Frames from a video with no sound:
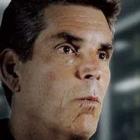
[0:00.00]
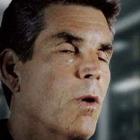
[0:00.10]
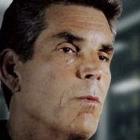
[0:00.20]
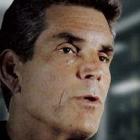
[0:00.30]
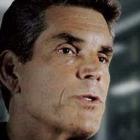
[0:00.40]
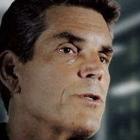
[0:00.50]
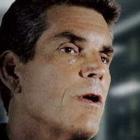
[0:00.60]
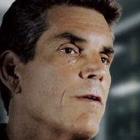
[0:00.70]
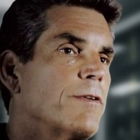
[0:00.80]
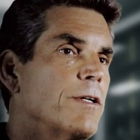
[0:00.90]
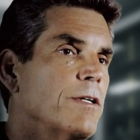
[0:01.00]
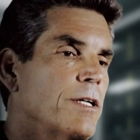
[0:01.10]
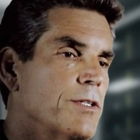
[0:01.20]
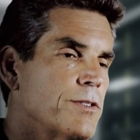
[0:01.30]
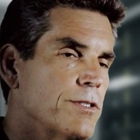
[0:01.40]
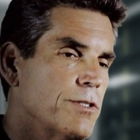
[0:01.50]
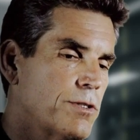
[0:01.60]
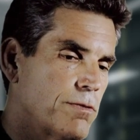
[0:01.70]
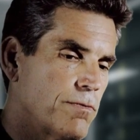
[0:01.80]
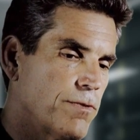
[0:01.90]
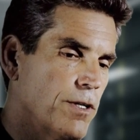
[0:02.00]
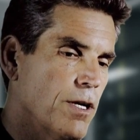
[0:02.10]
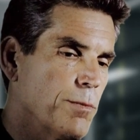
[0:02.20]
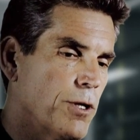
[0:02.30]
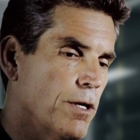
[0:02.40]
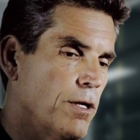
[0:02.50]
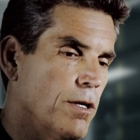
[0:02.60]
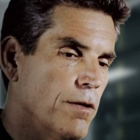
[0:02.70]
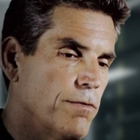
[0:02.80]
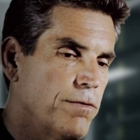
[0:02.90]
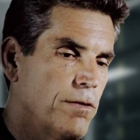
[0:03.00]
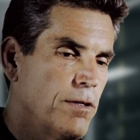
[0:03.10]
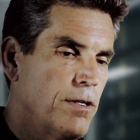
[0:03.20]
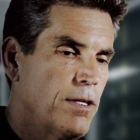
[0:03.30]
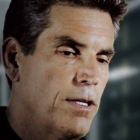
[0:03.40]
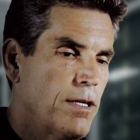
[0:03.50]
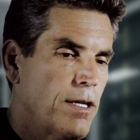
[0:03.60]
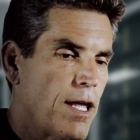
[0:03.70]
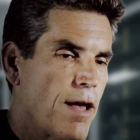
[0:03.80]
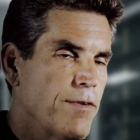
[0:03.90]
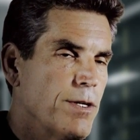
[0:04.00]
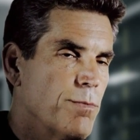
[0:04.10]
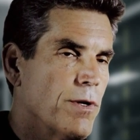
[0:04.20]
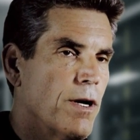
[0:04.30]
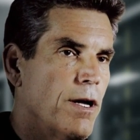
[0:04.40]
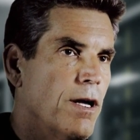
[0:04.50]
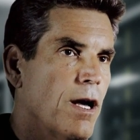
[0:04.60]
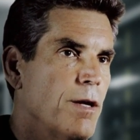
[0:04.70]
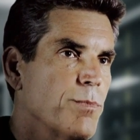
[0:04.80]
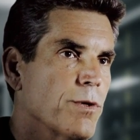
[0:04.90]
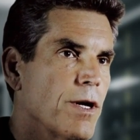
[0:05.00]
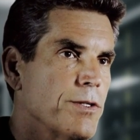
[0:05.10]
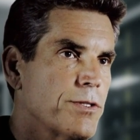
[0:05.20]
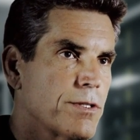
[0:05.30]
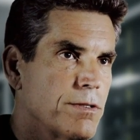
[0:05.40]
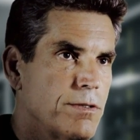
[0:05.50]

What we're solving is this phenomenon of having to buy high-priced